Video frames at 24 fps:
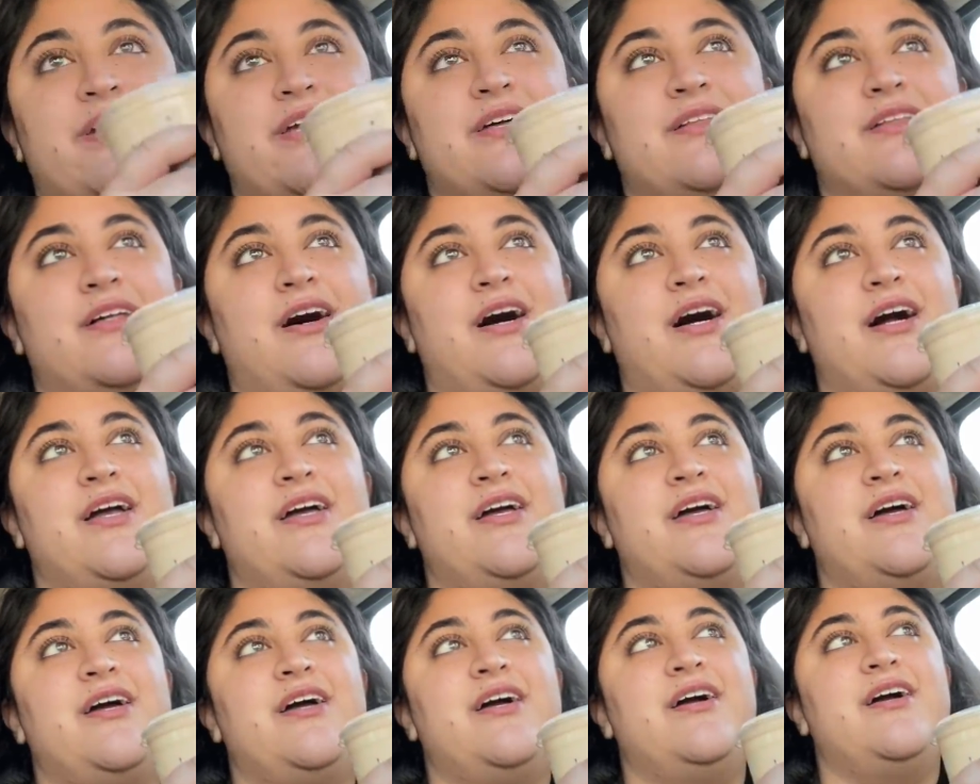lot
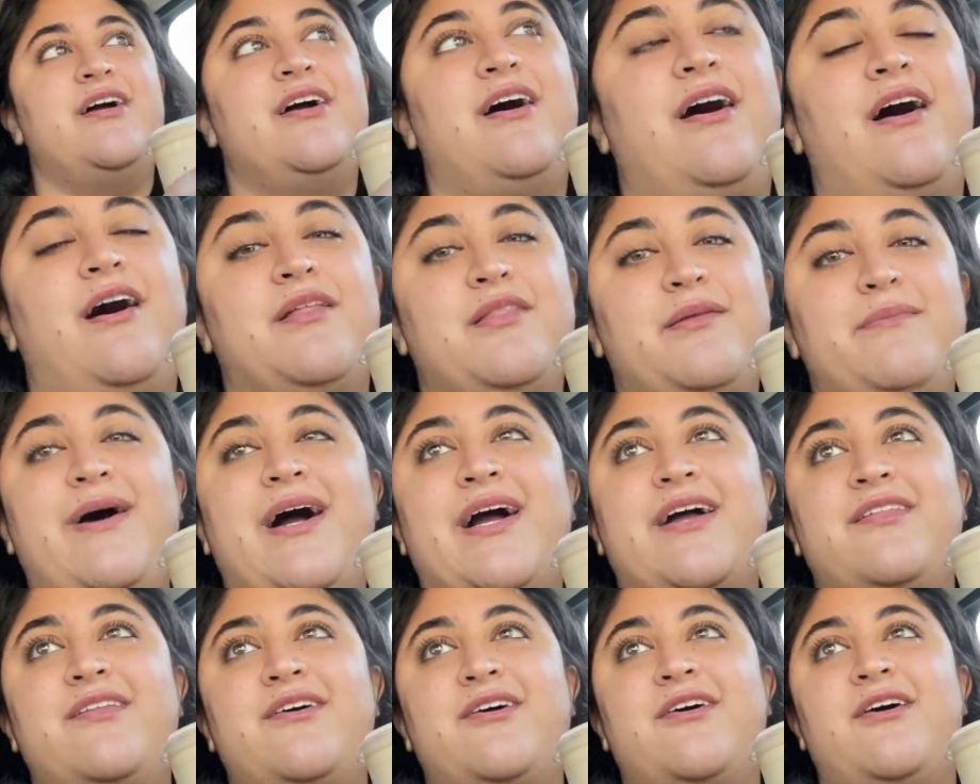on the back of
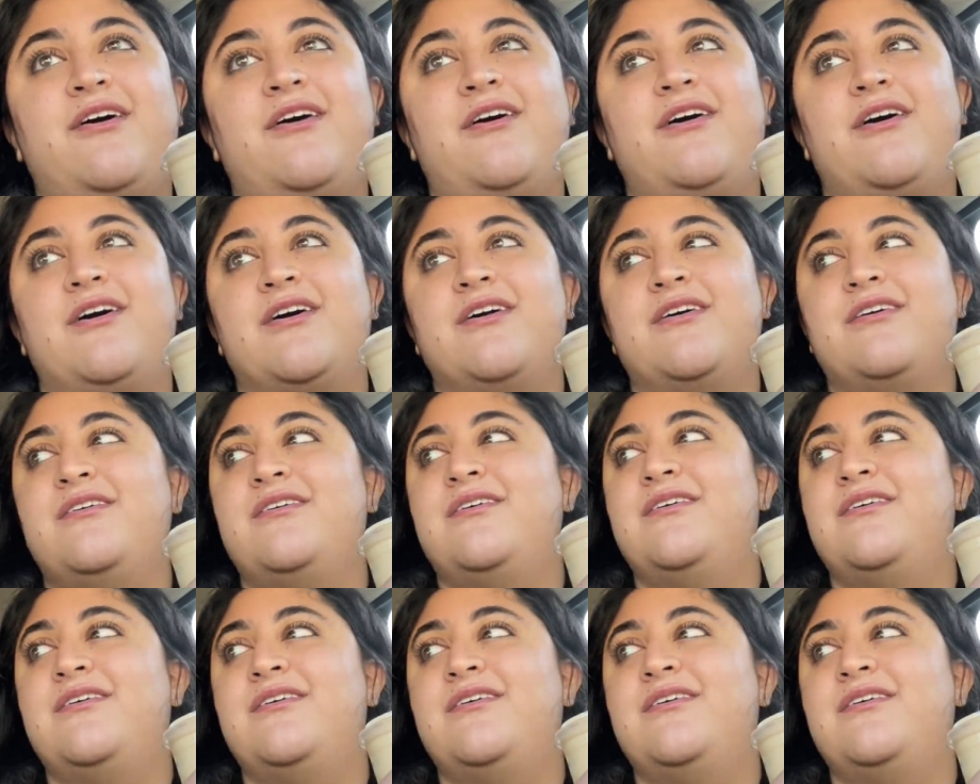their car.